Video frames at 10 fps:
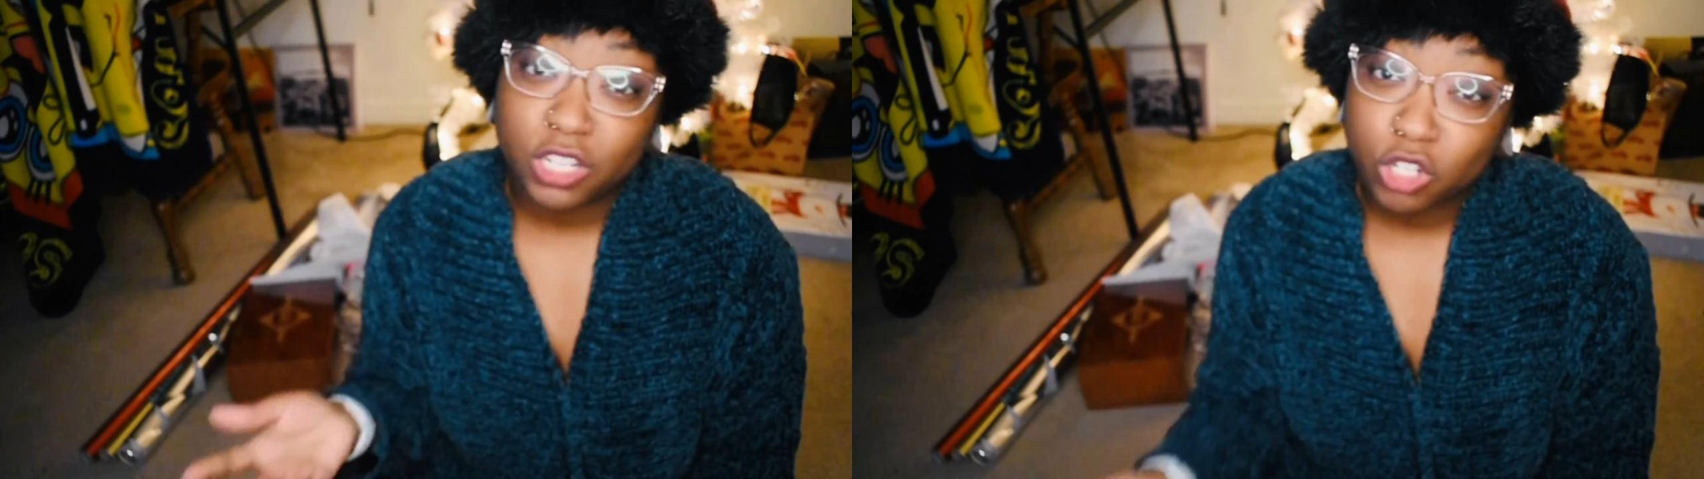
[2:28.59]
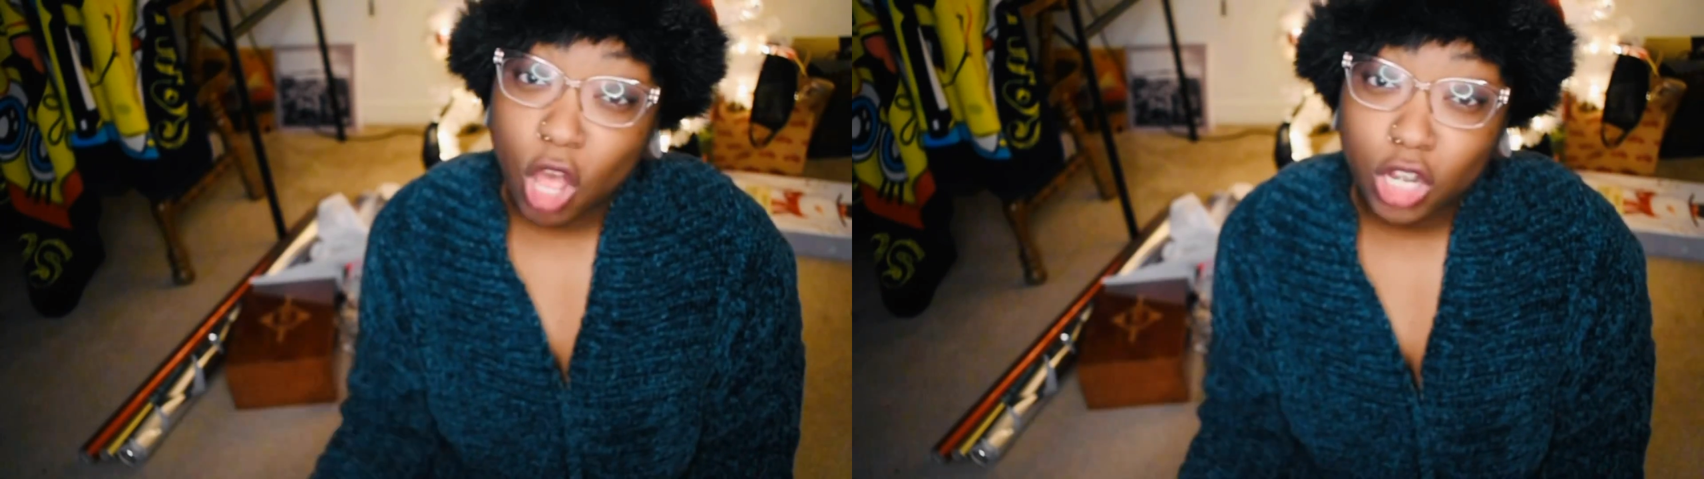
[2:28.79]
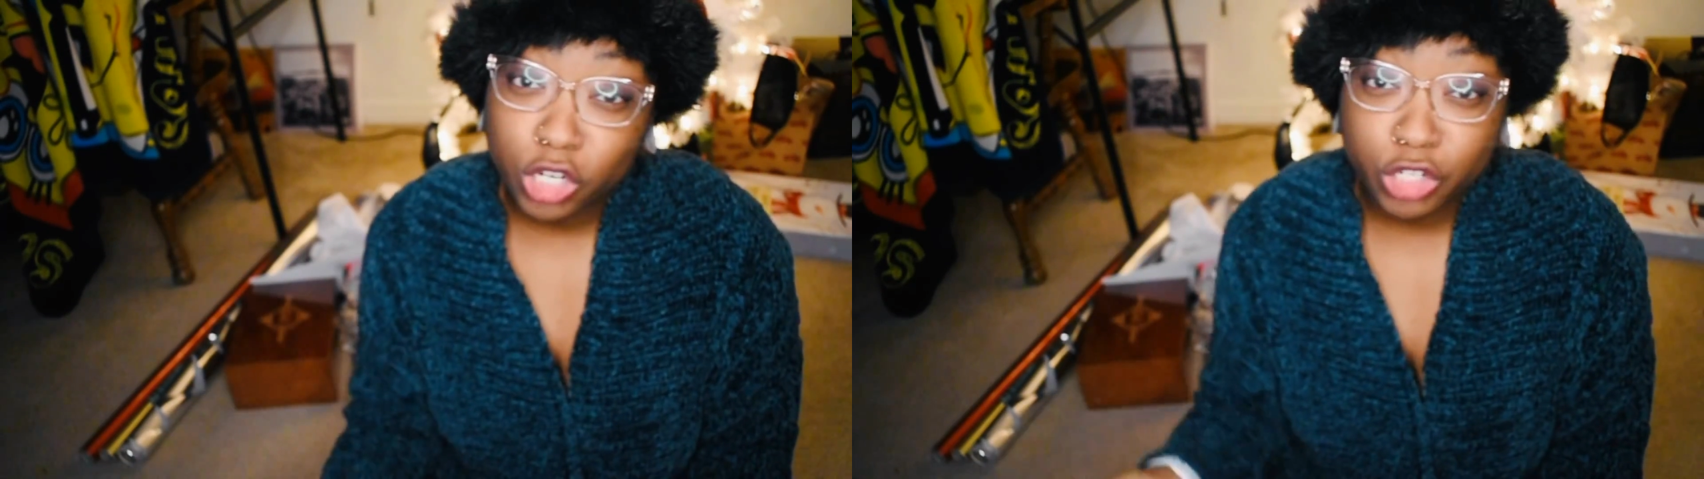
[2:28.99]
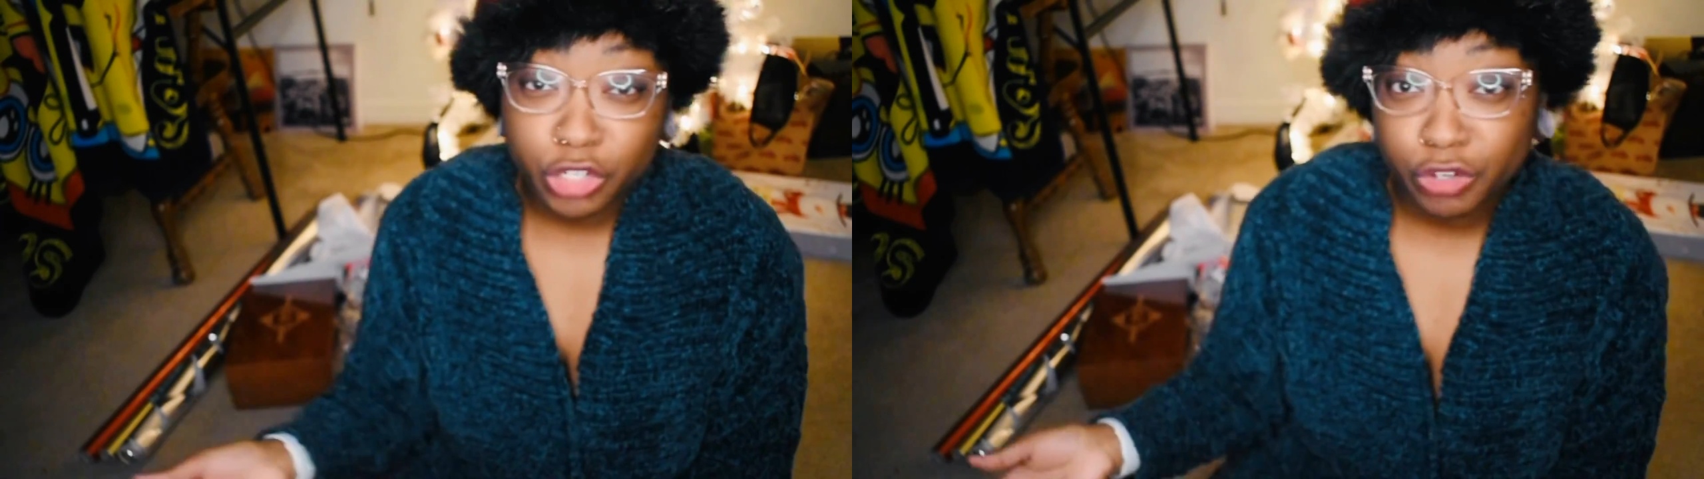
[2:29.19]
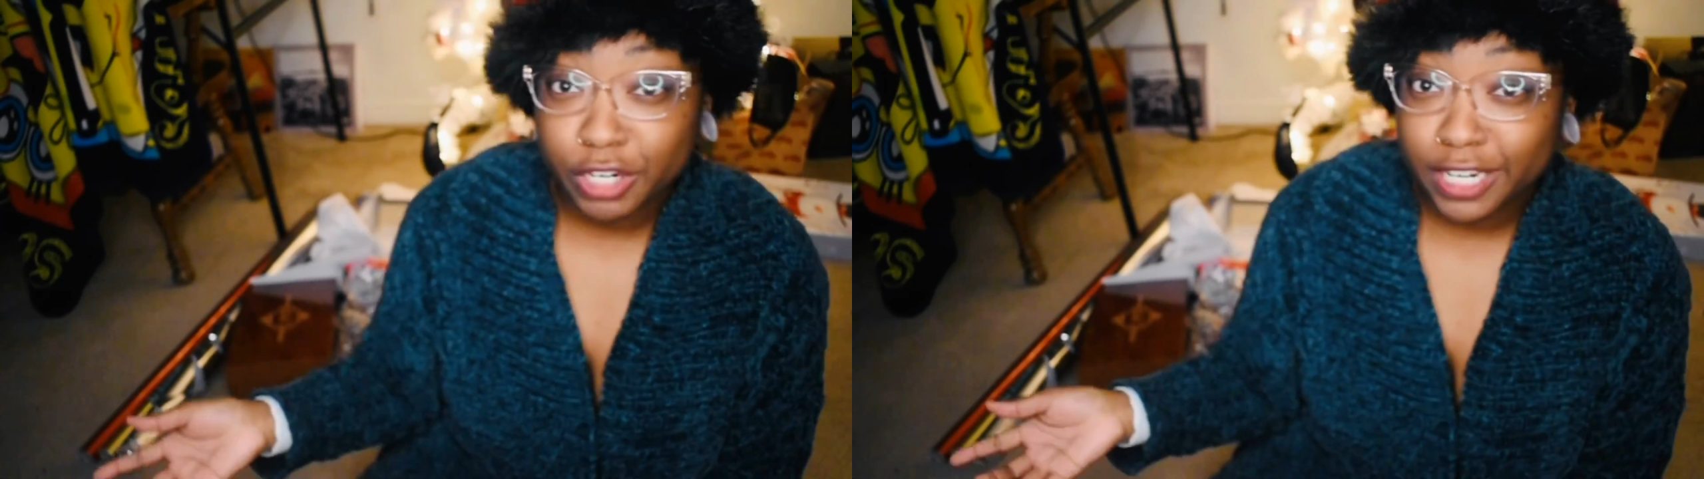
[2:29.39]
Dollar
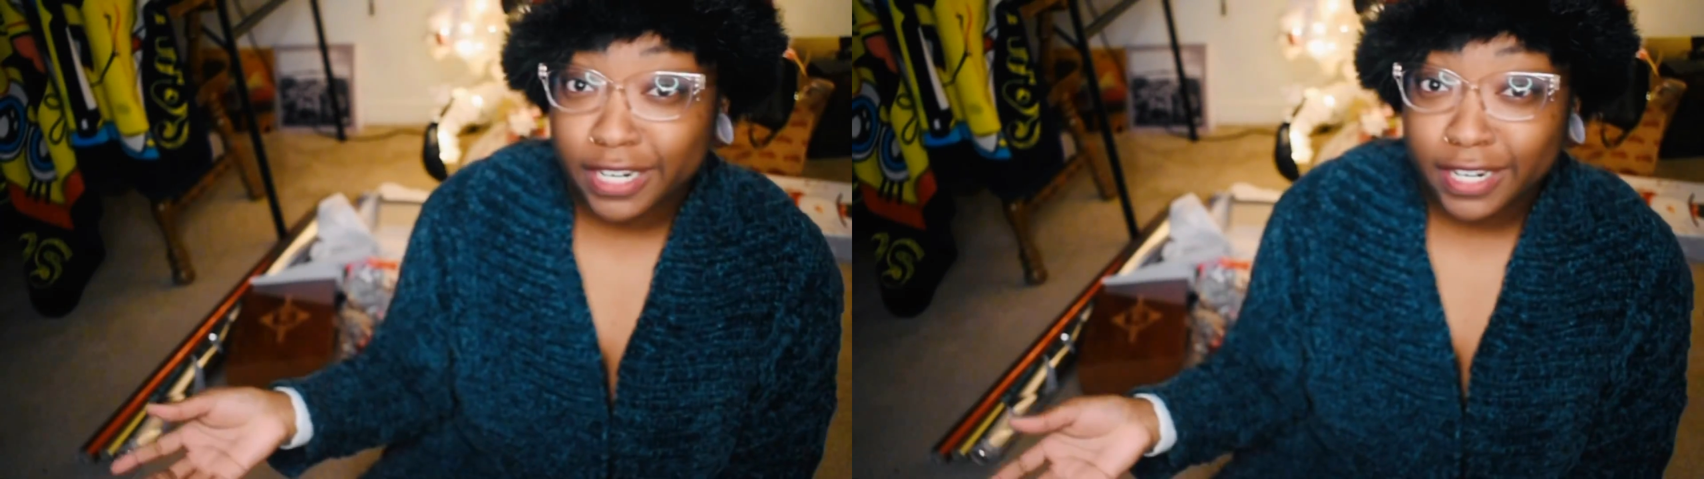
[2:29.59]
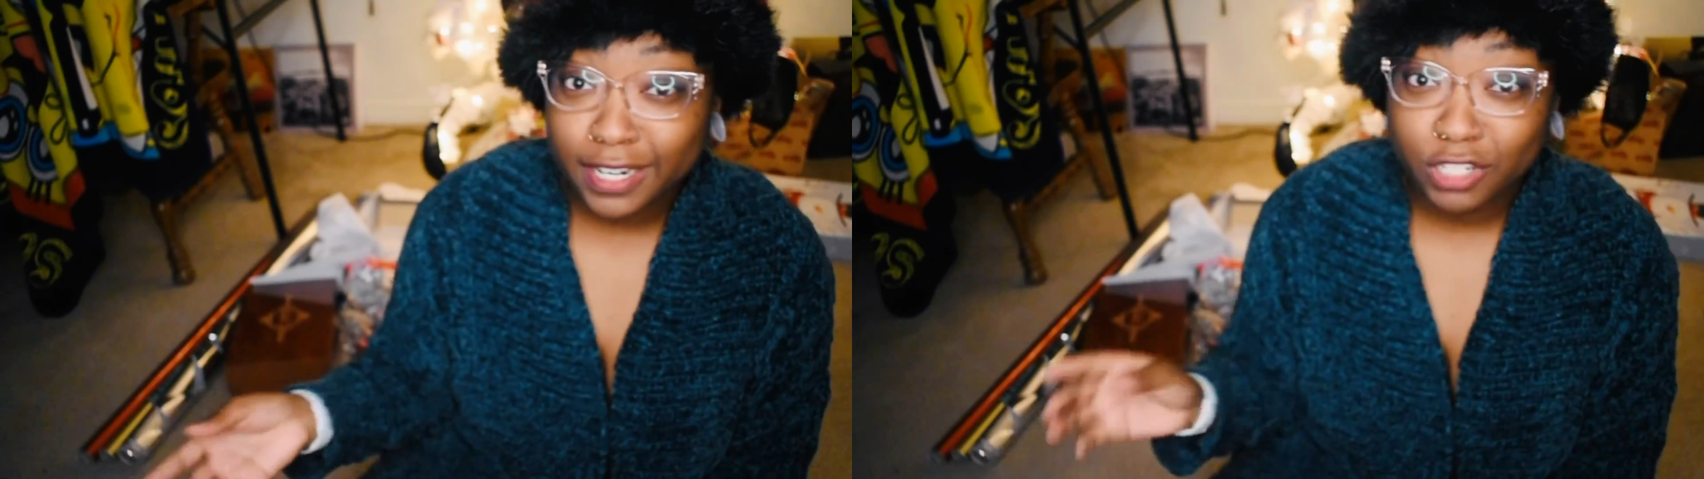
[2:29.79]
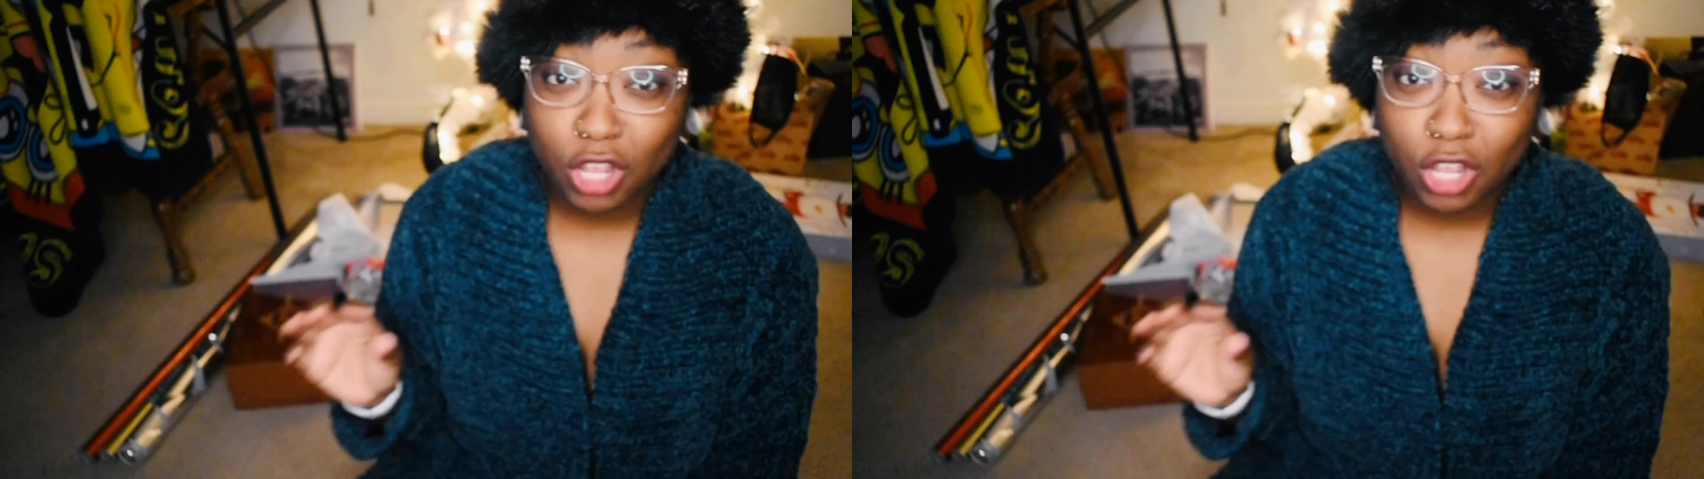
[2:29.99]
Tree.